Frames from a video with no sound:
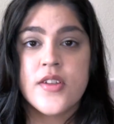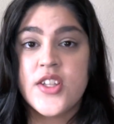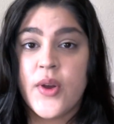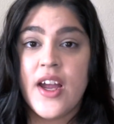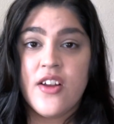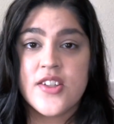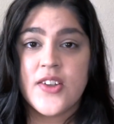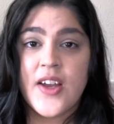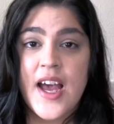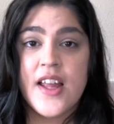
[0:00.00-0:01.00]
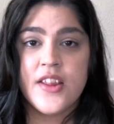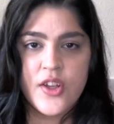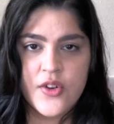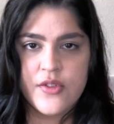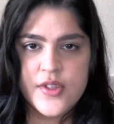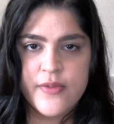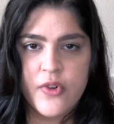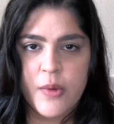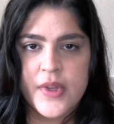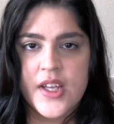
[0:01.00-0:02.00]
So I also had those
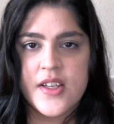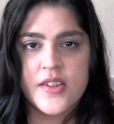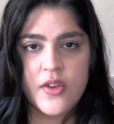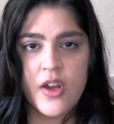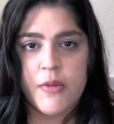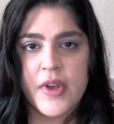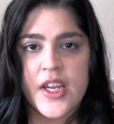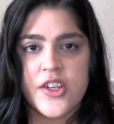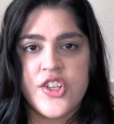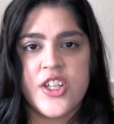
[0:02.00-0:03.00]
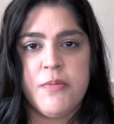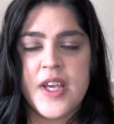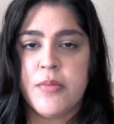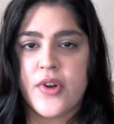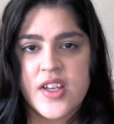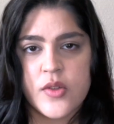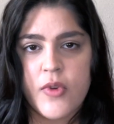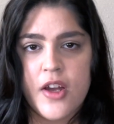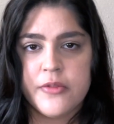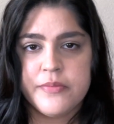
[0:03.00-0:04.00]
formulas on my sheet of paper as
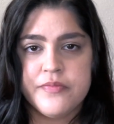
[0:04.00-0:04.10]
well.